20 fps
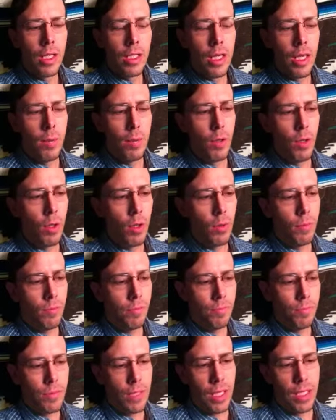Came
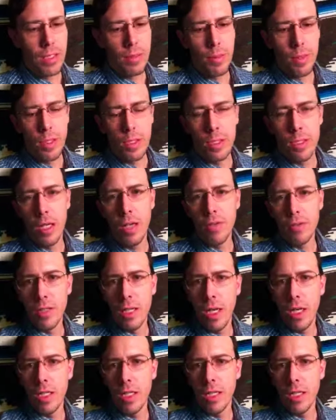home, got some other stuff
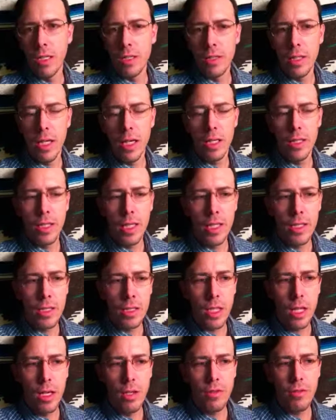done here and there and that
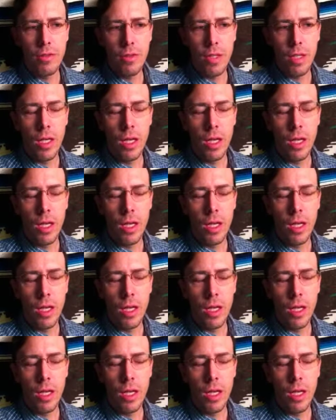stuff.